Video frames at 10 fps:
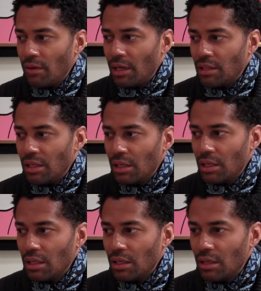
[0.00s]
I think
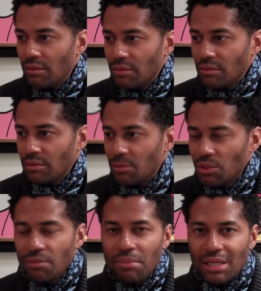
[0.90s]
some
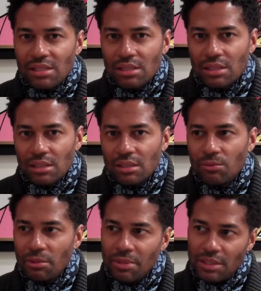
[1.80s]
good medicine and a good
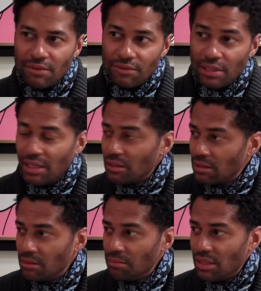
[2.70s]
remedy for that
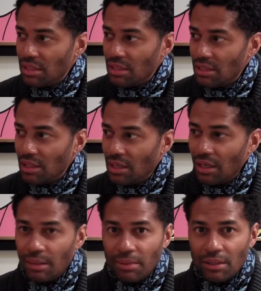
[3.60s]
could be
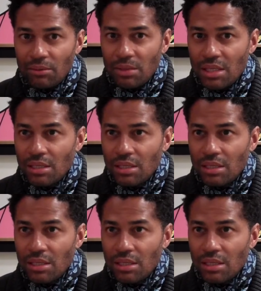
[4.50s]
how about